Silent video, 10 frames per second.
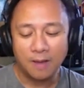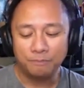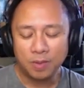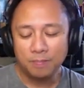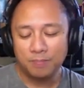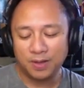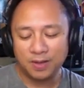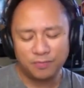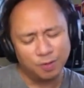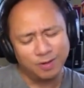Um,
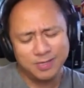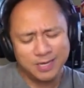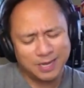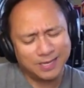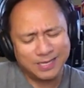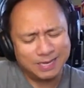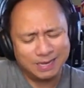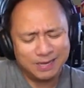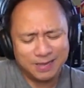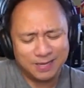but if you're into
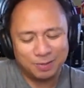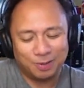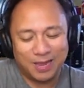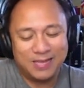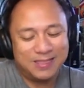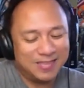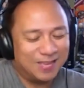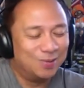IKEA and you like